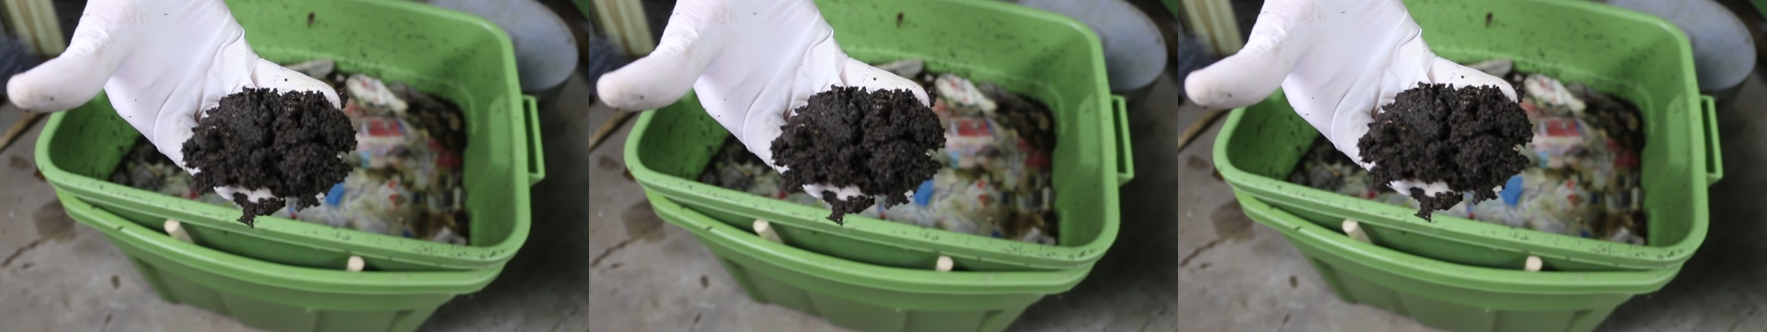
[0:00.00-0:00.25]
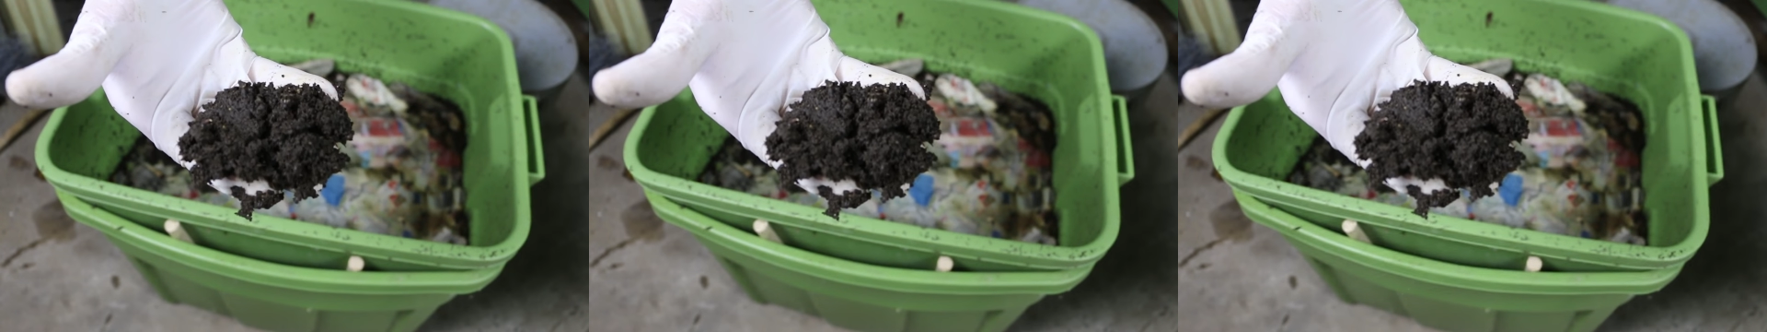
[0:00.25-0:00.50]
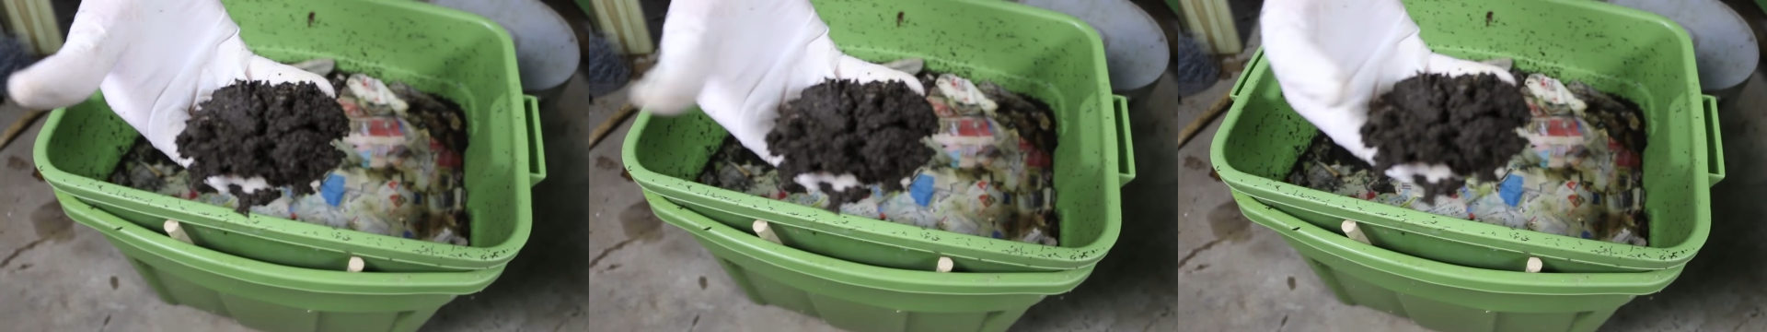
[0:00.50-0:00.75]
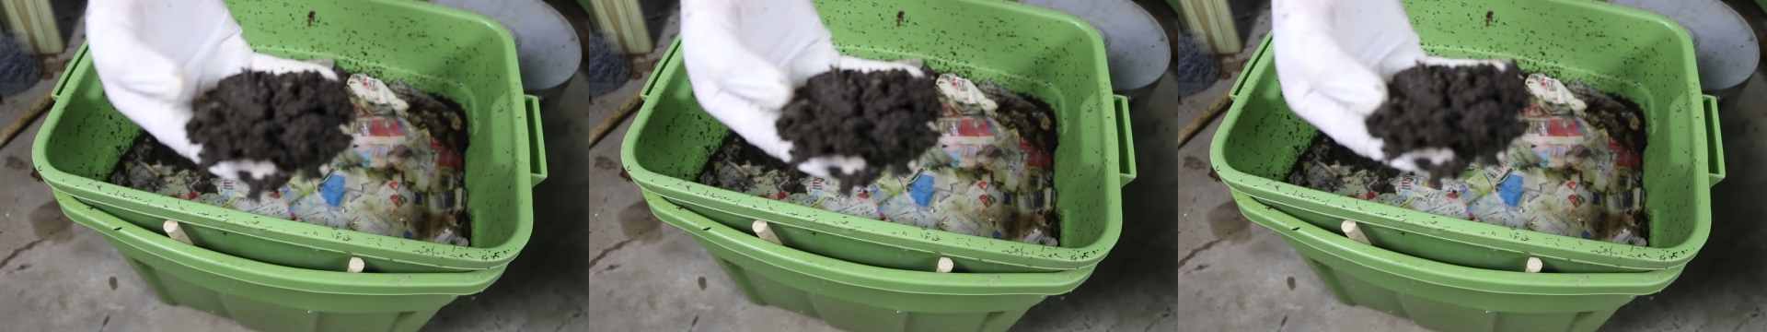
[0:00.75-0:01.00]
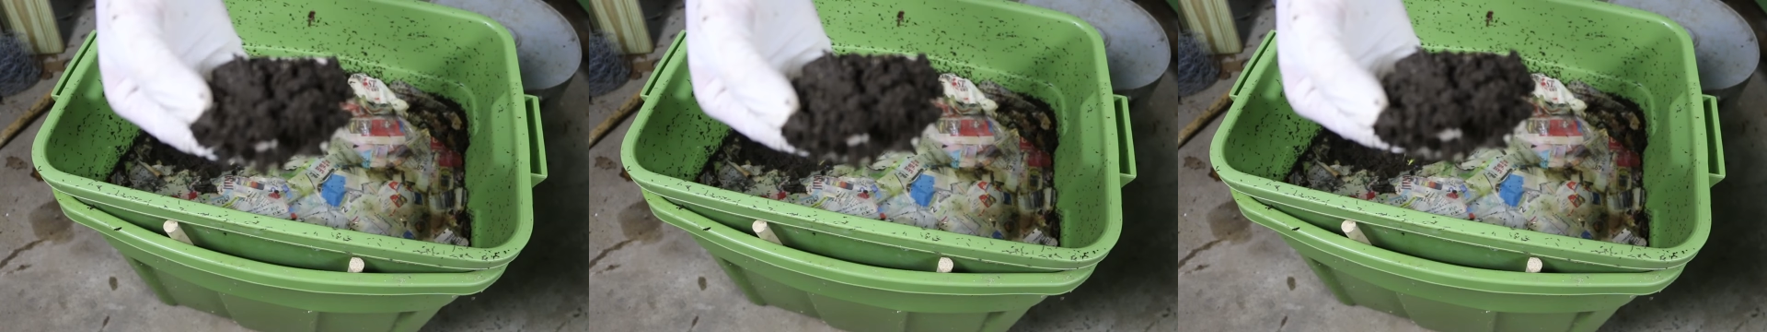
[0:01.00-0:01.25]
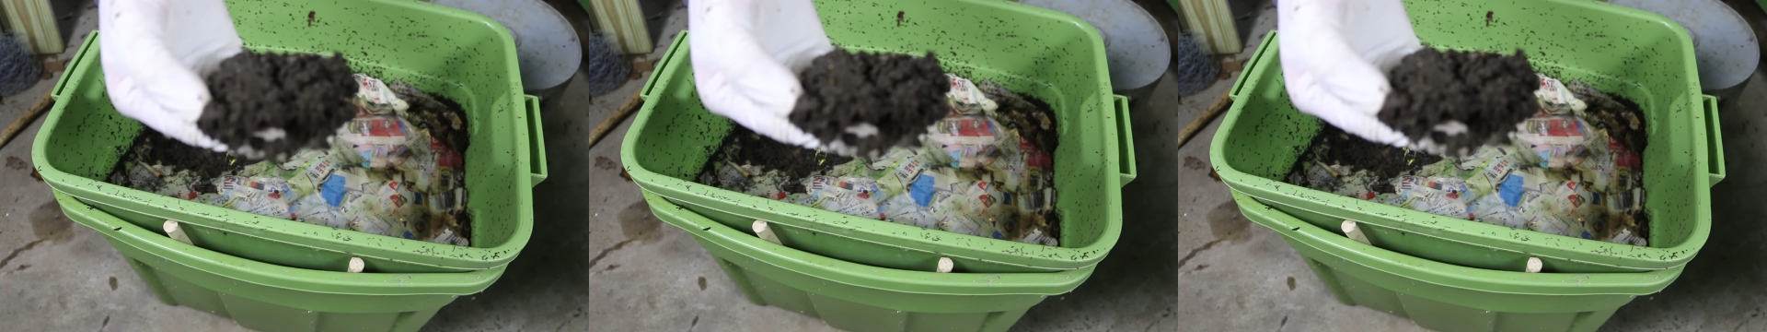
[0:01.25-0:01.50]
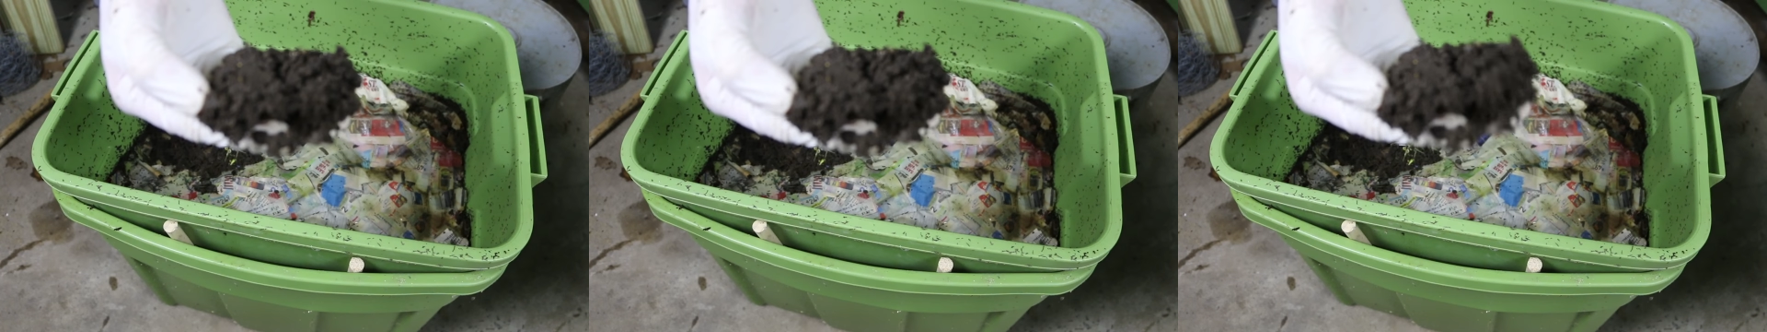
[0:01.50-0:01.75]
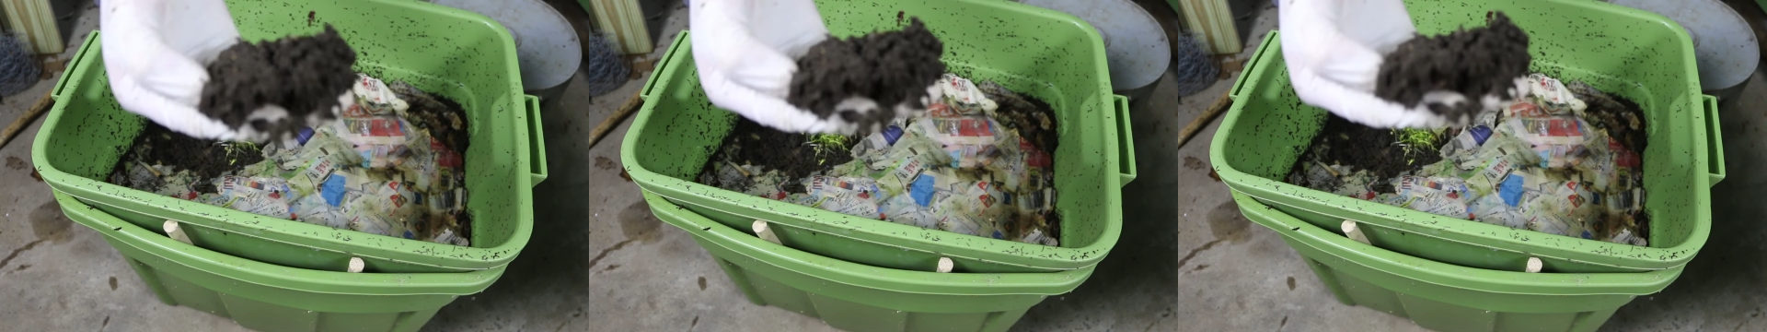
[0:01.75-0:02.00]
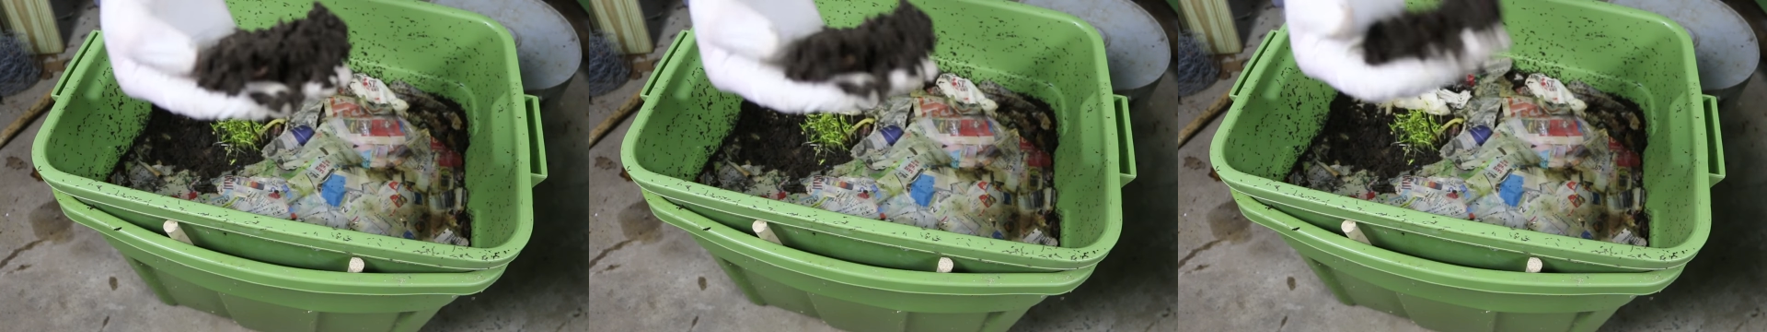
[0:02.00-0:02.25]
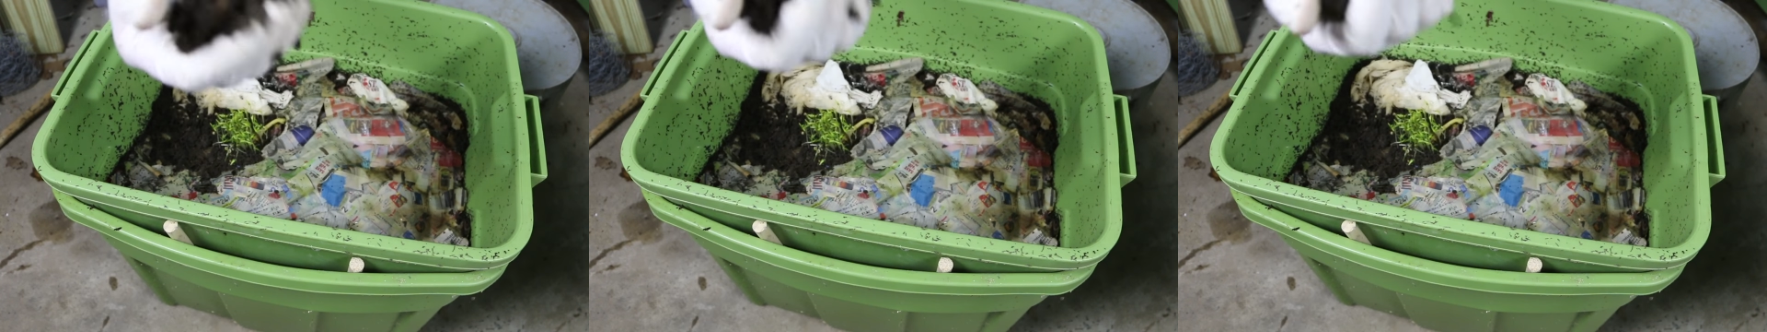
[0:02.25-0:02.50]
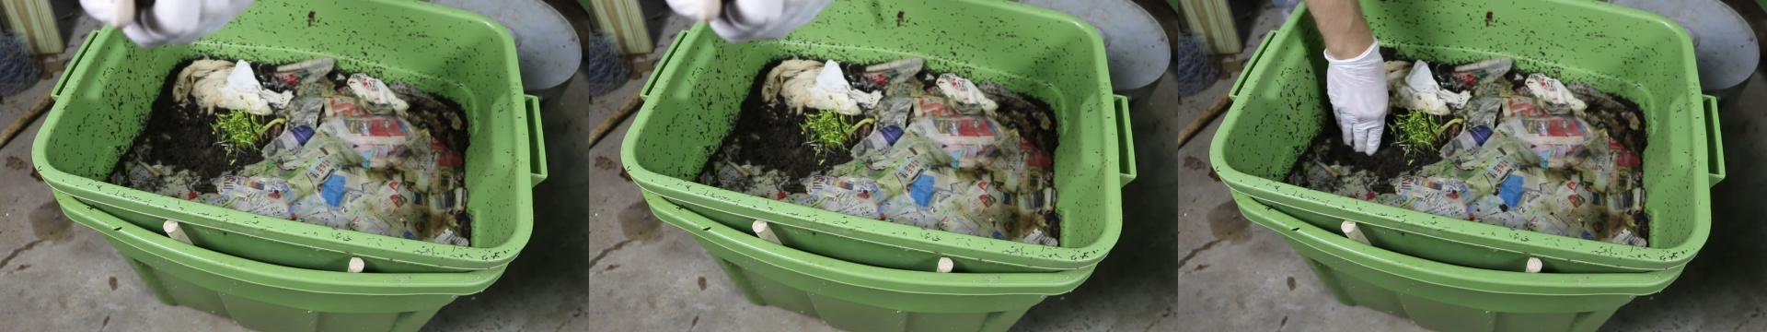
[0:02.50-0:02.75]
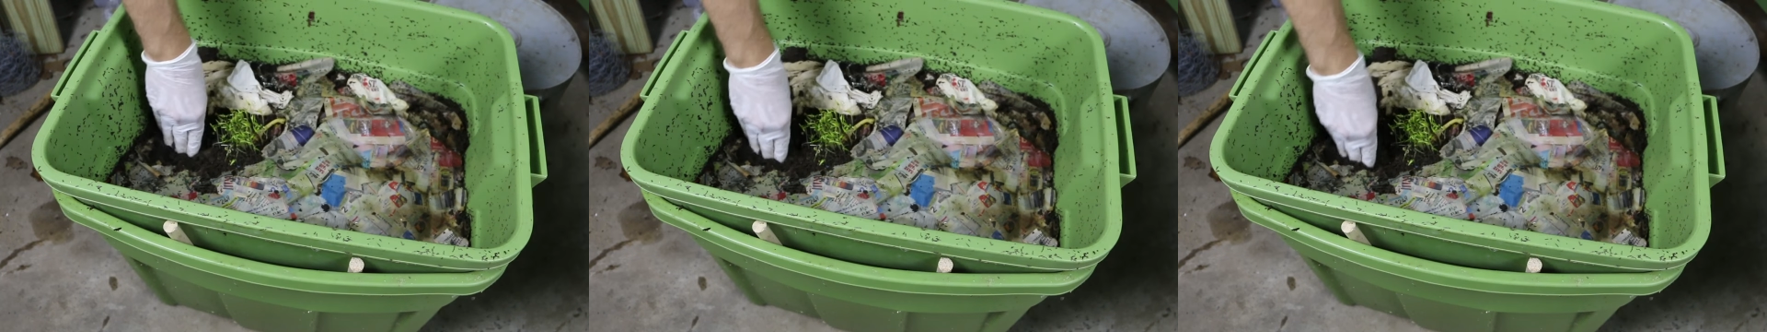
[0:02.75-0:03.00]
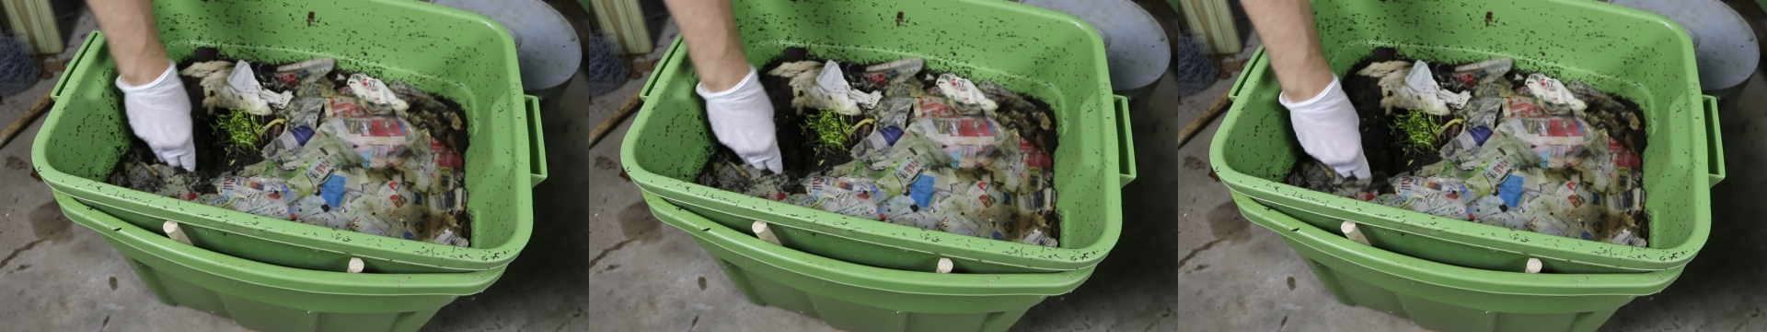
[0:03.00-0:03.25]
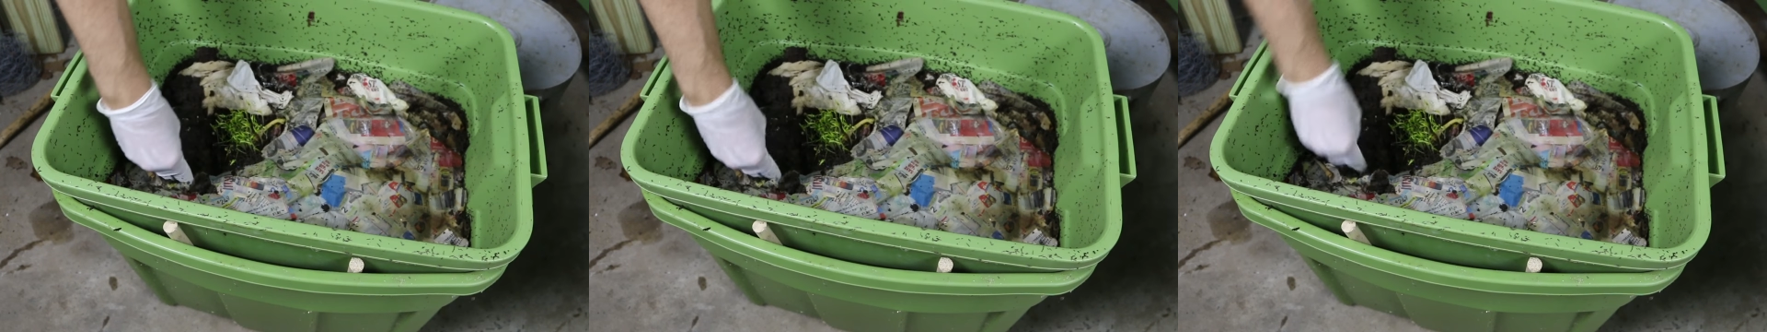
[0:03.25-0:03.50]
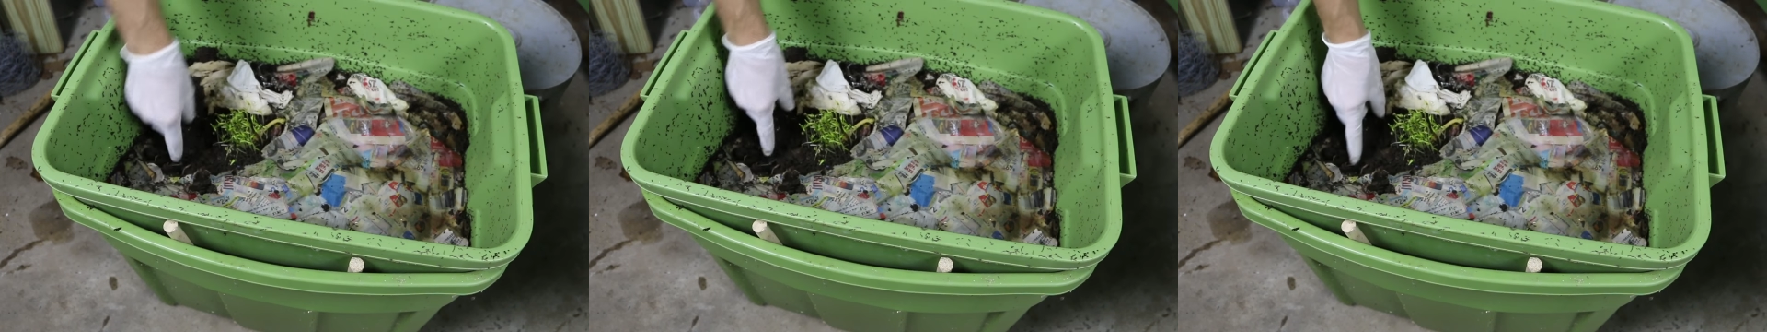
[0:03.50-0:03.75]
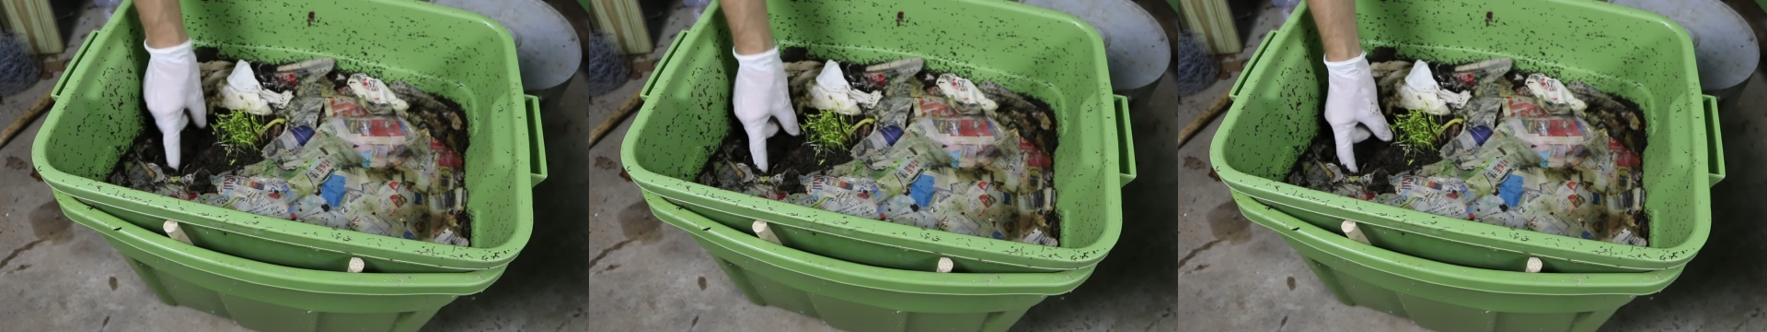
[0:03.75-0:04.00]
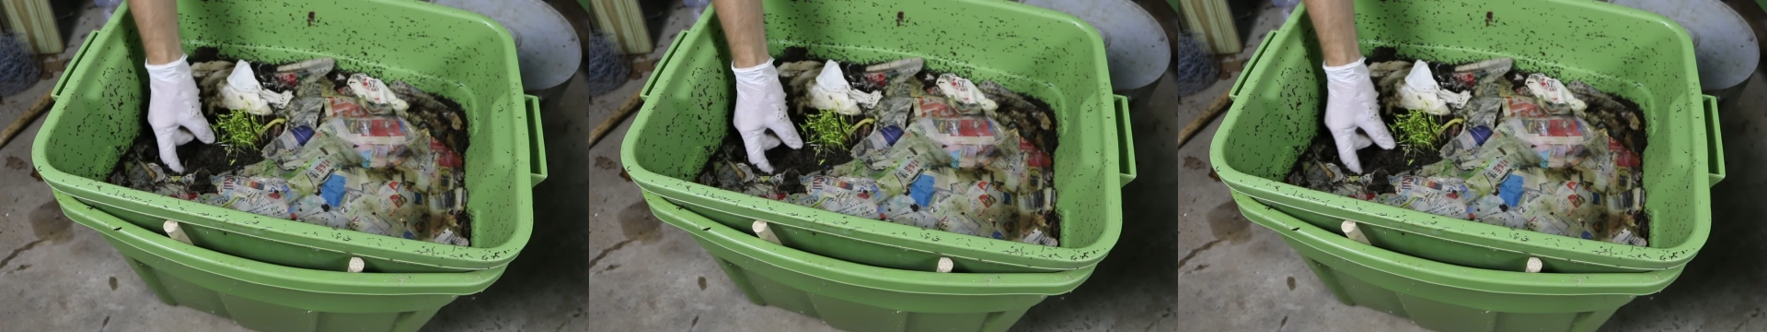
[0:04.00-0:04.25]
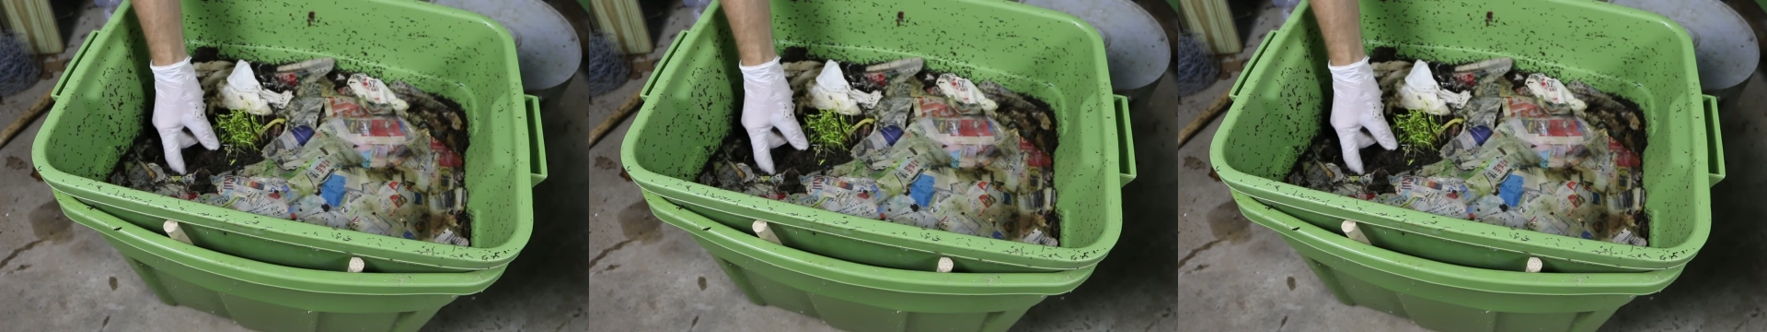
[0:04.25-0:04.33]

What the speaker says: No face is visible, so there are no lips to read.